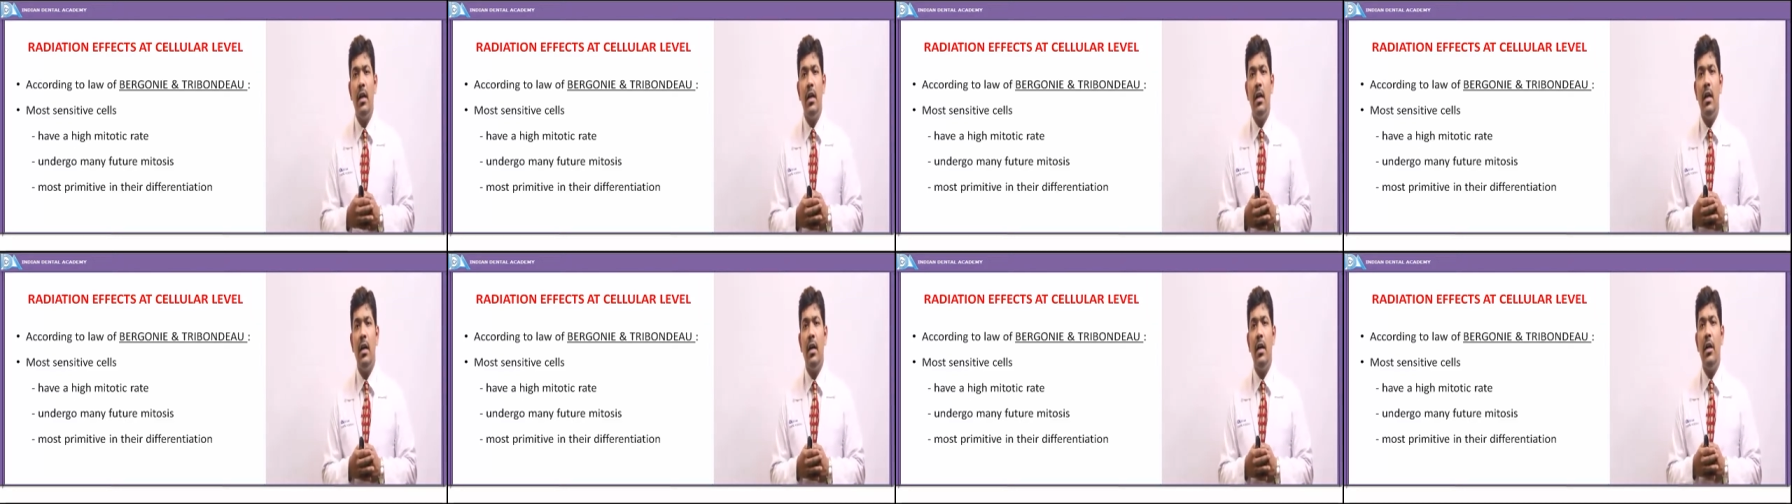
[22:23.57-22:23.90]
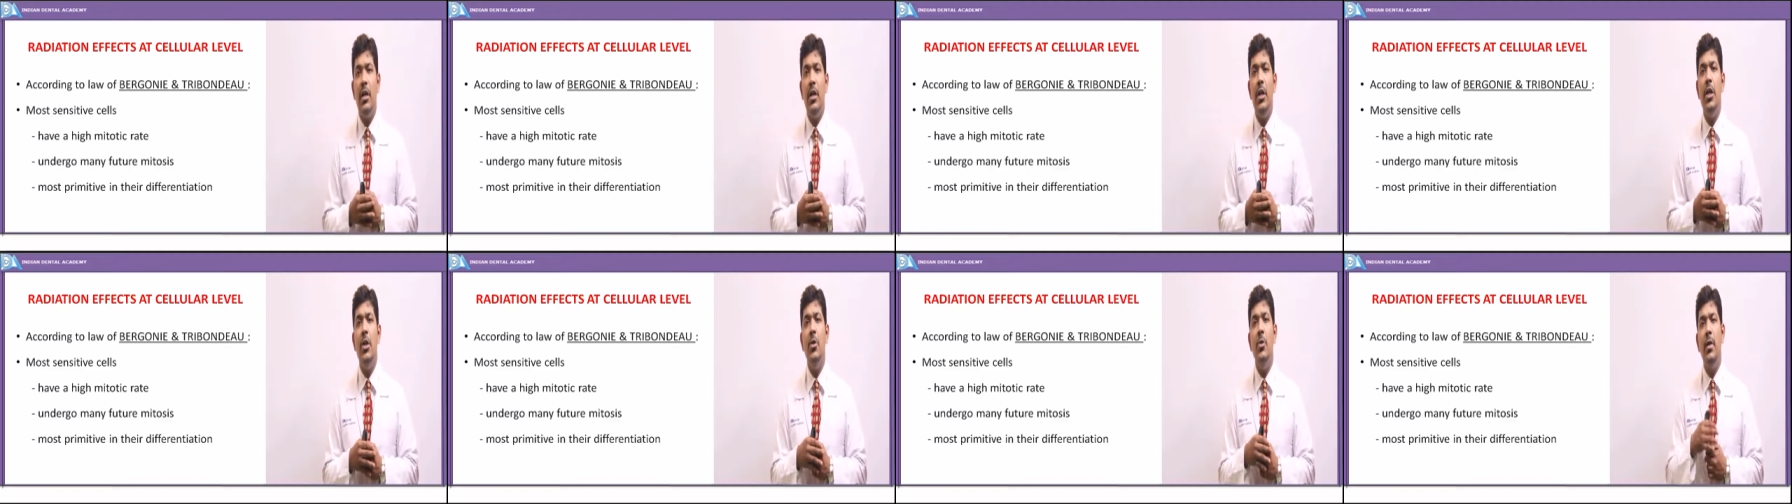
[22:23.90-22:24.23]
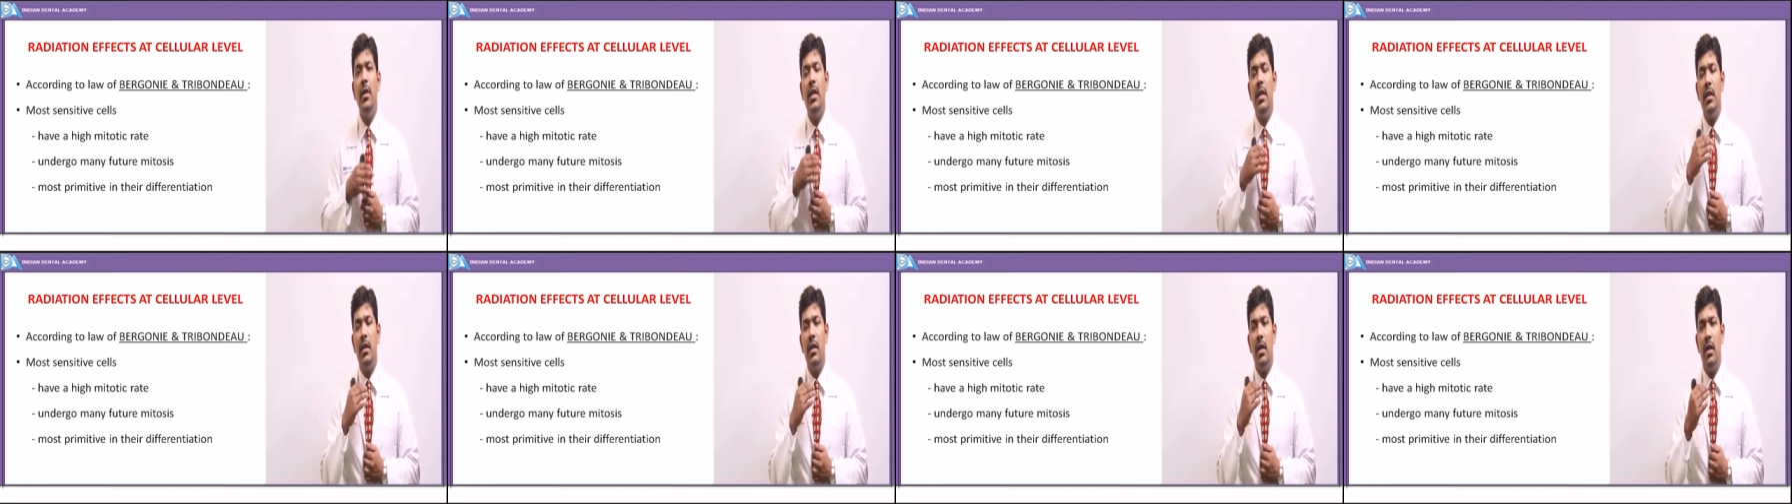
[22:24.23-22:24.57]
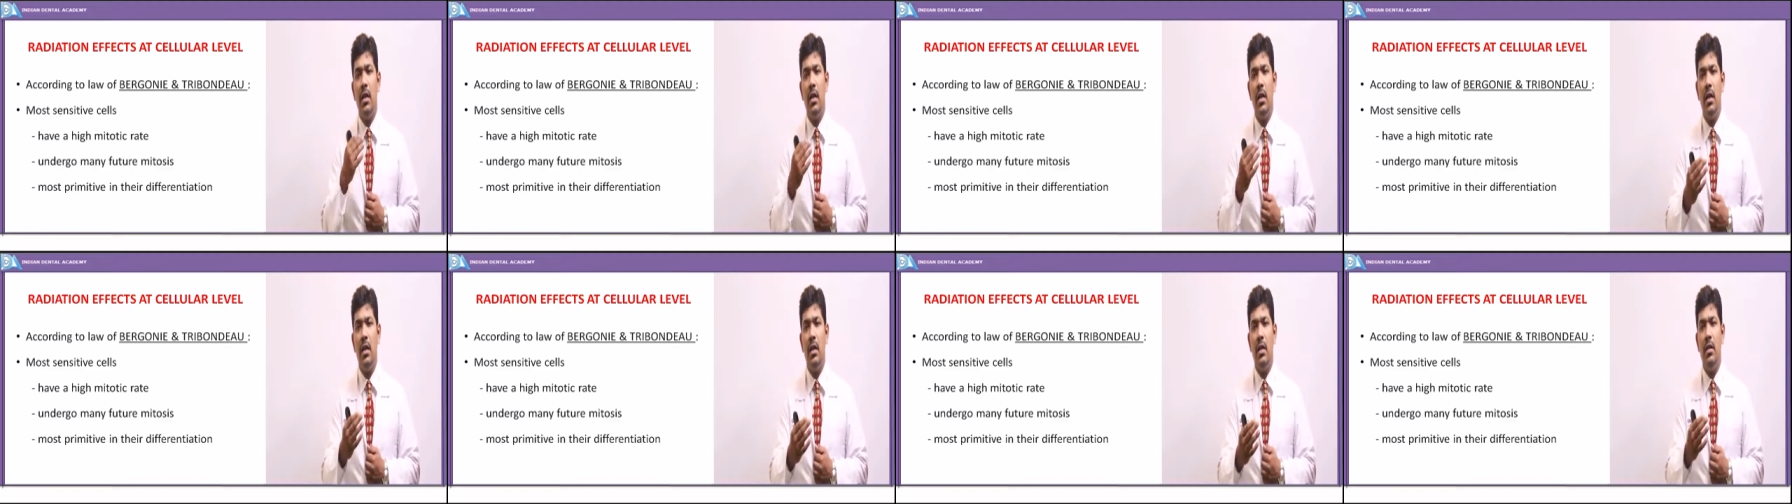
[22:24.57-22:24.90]
uh, during
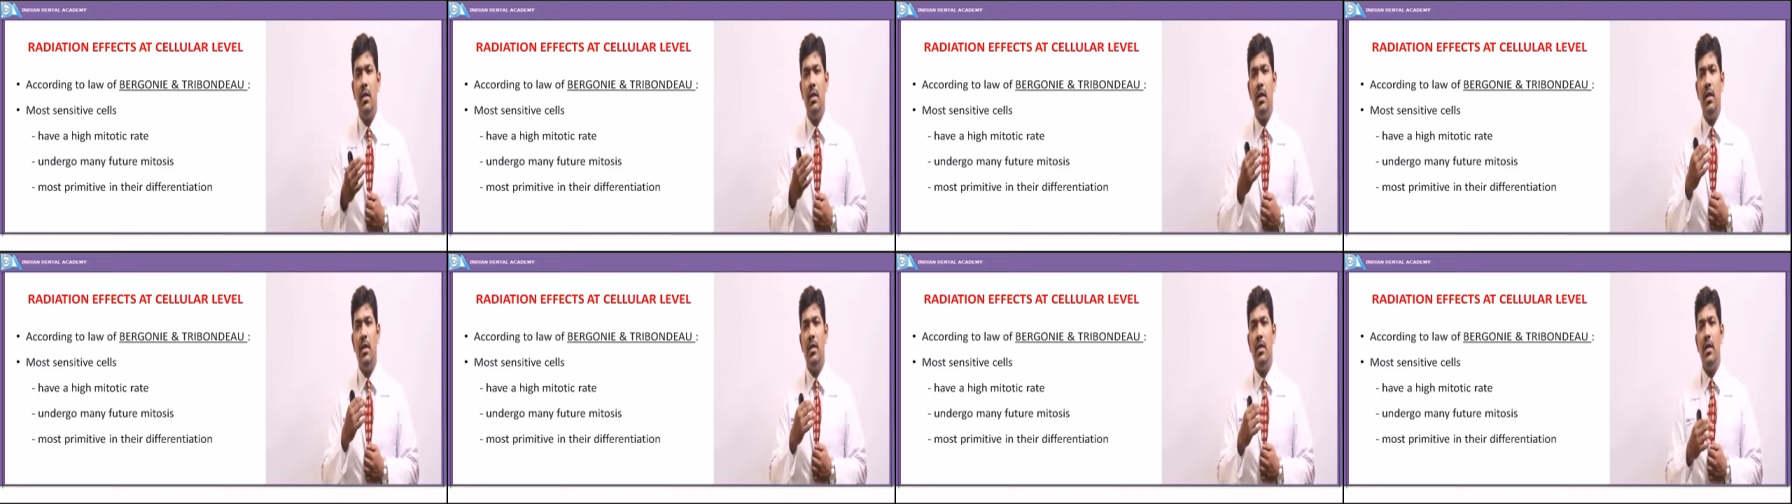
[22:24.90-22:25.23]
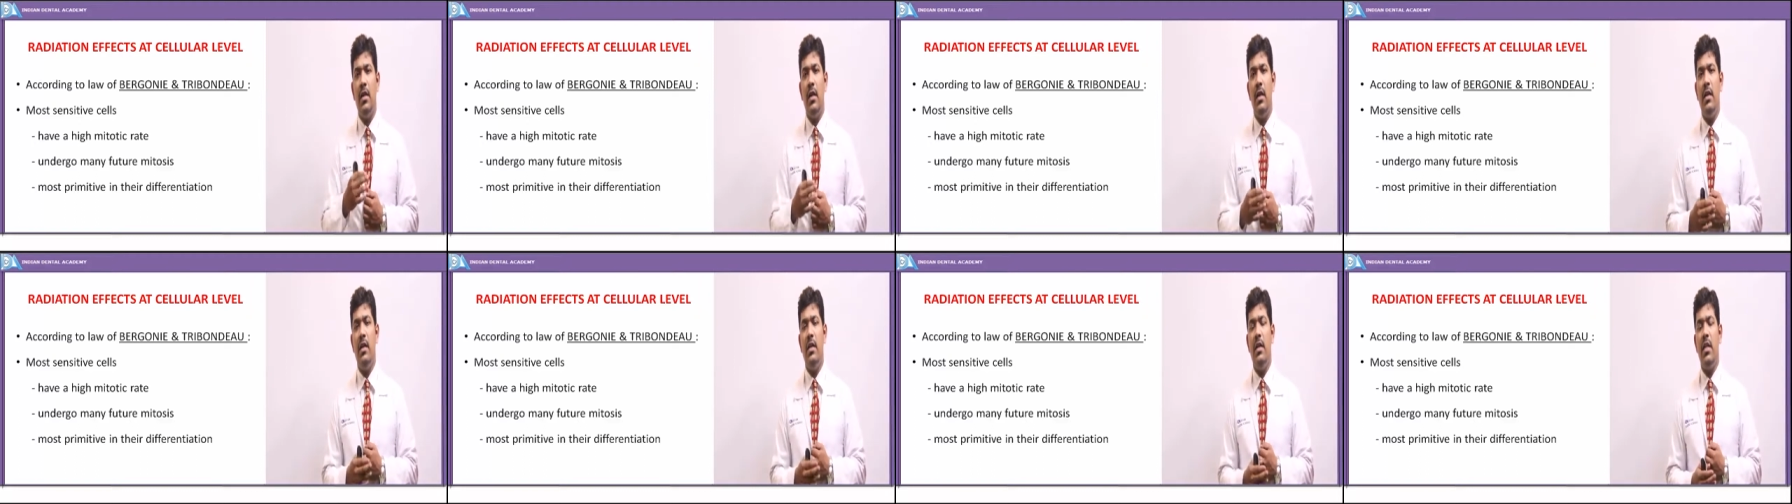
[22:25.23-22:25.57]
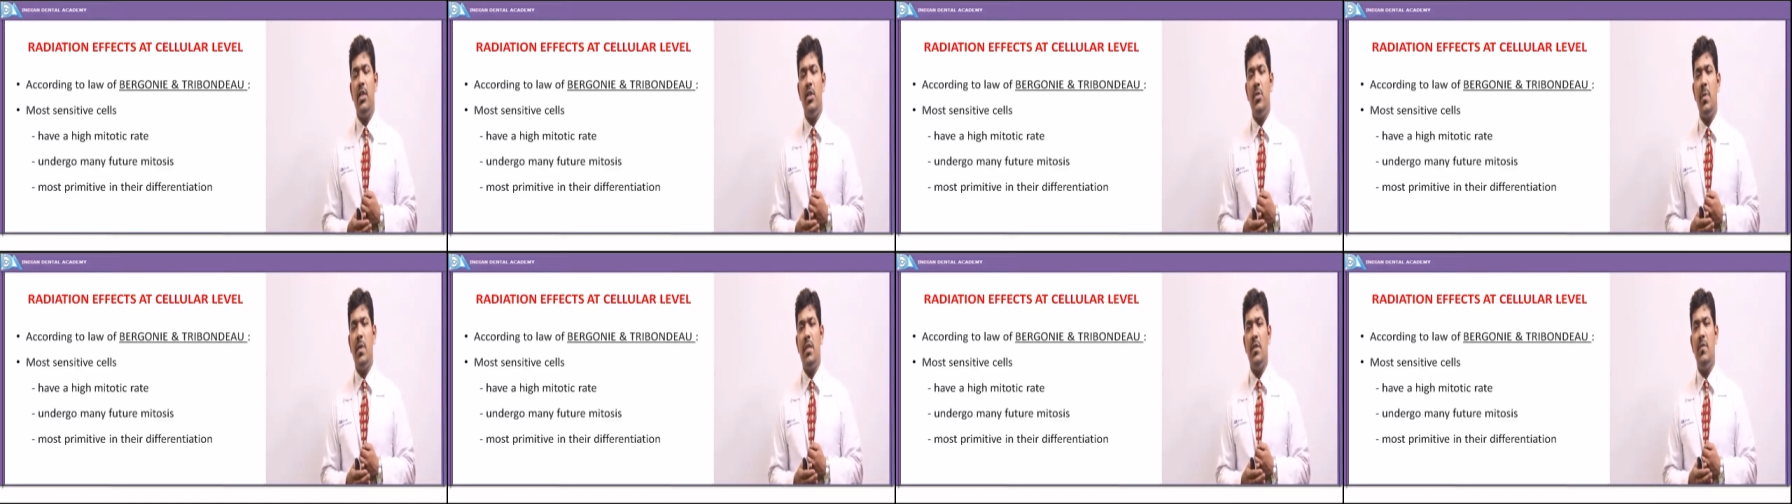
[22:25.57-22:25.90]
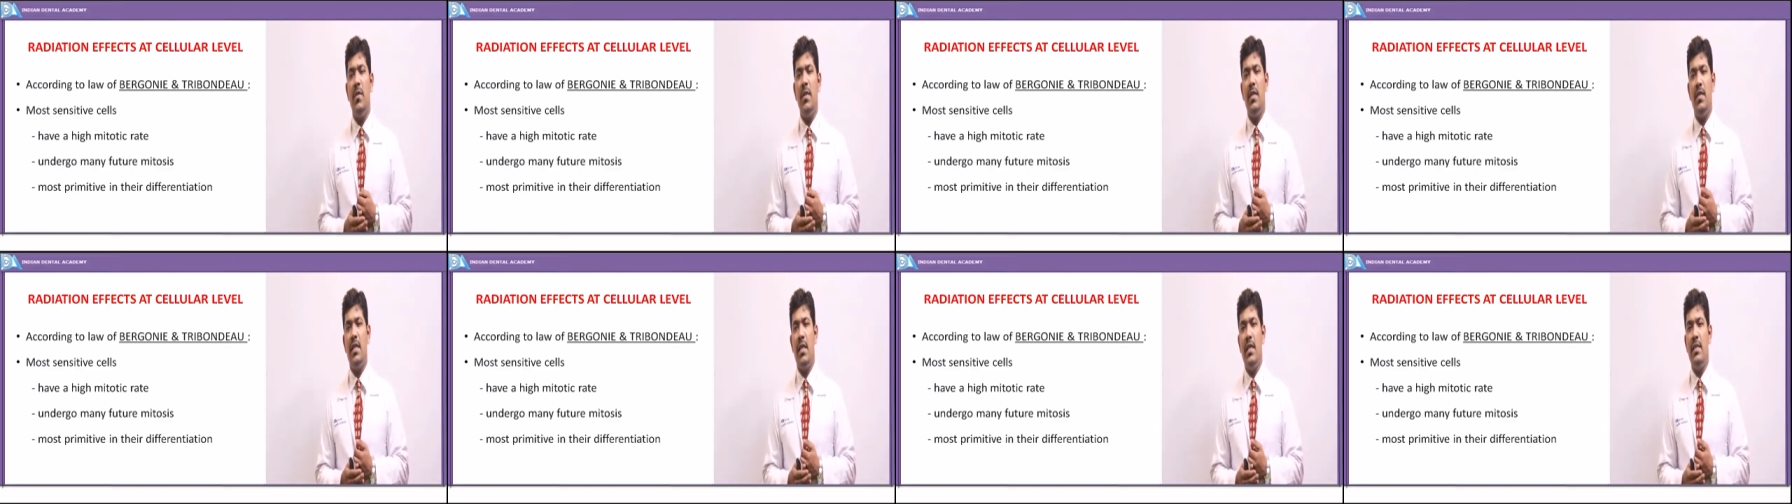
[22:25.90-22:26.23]
uh, these uh, in the
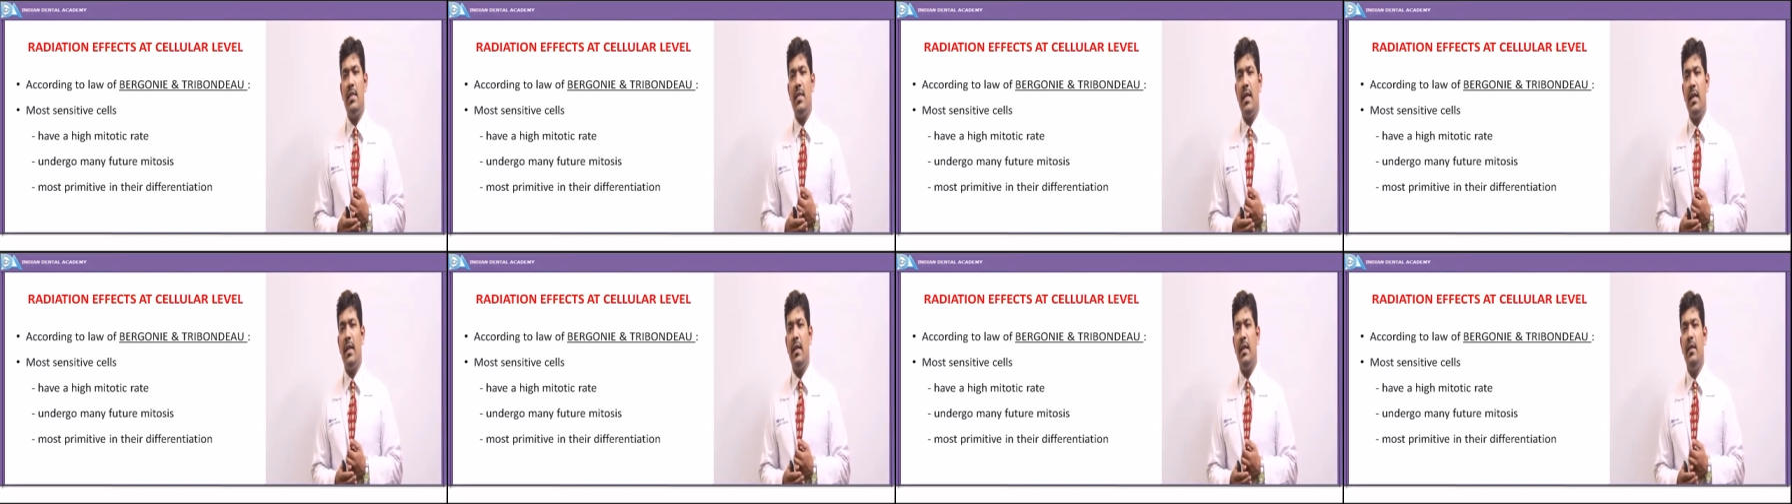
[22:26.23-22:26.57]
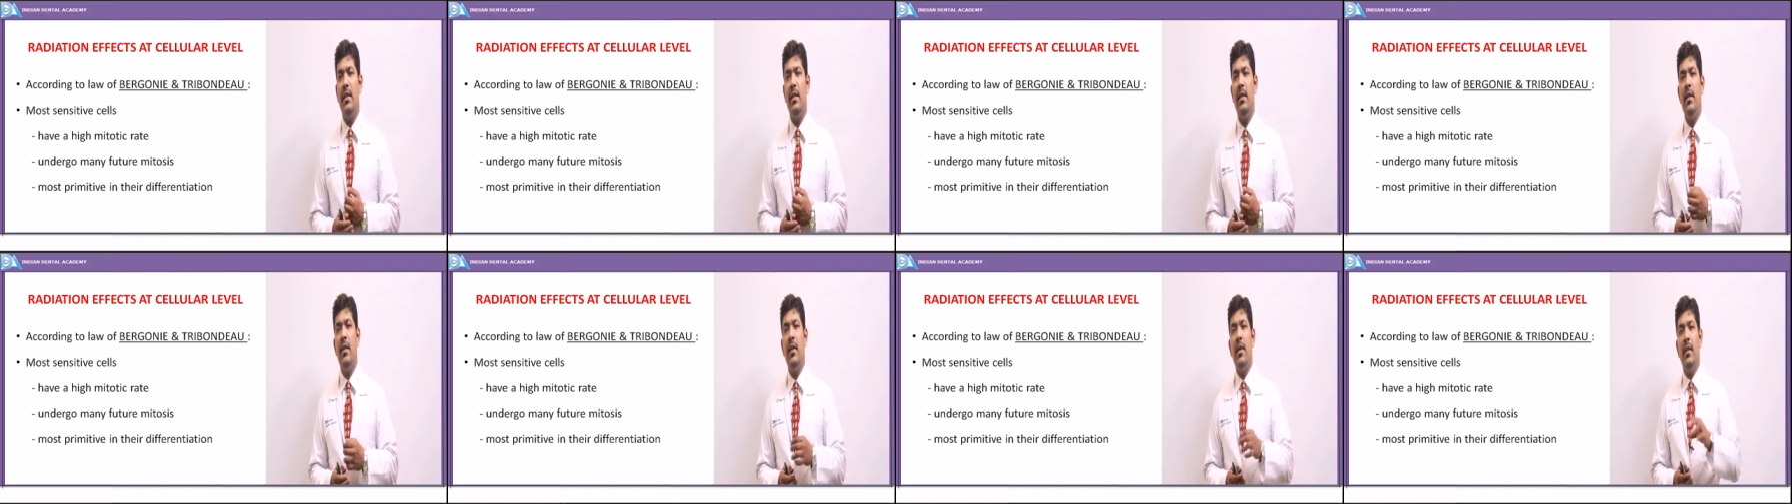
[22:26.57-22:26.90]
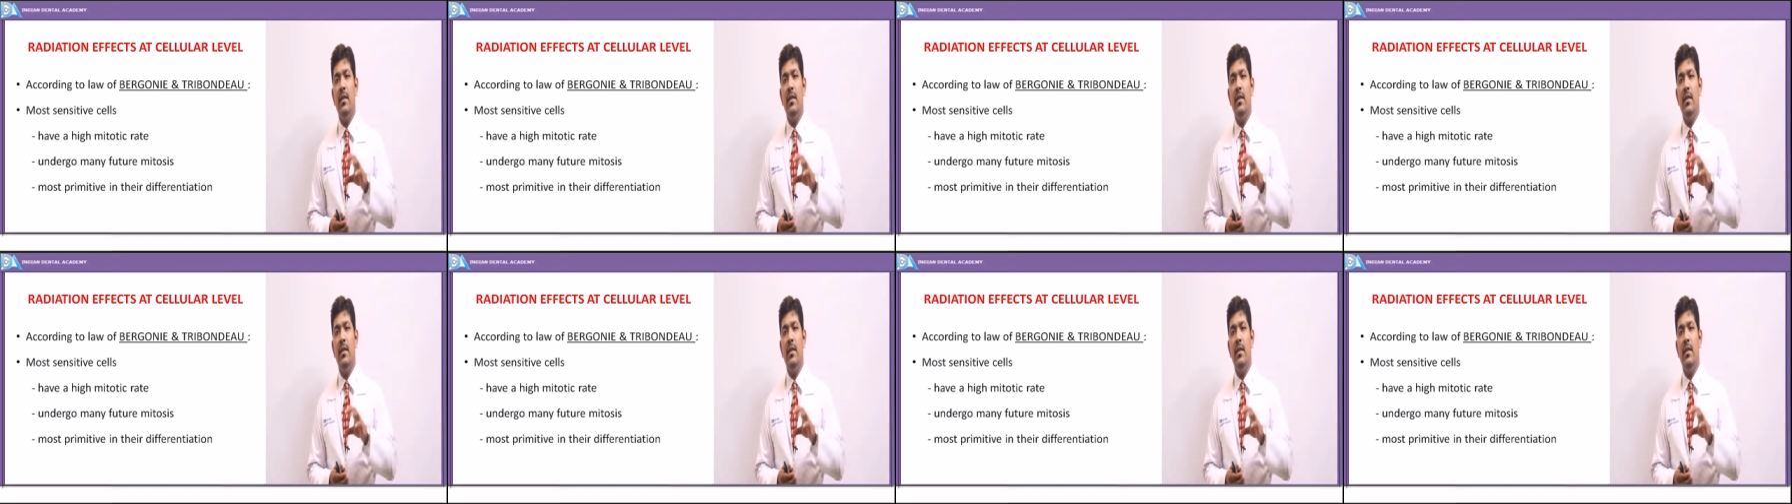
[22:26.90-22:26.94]
specific cell cycle,